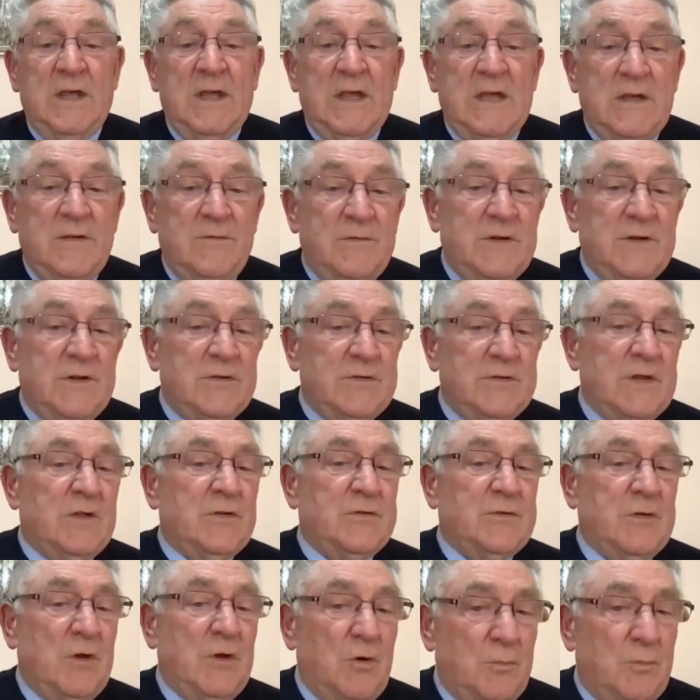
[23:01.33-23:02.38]
even as
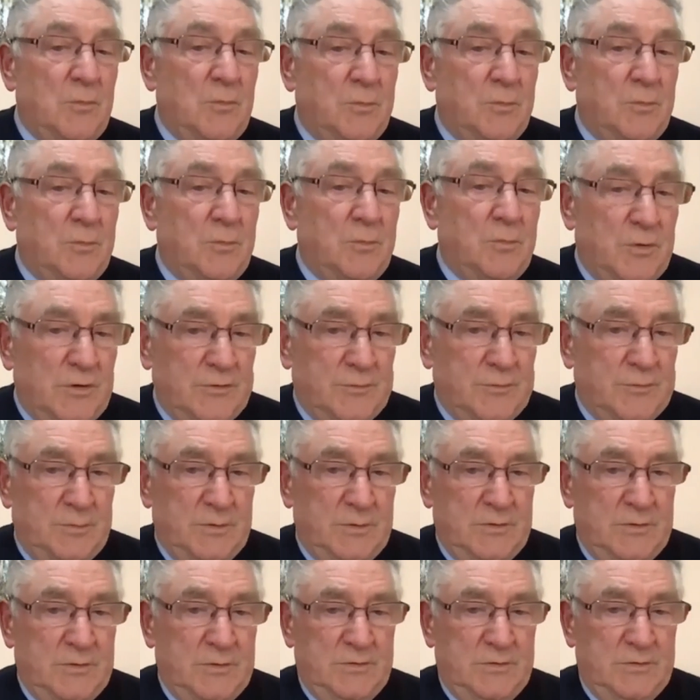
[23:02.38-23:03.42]
our soul prospers.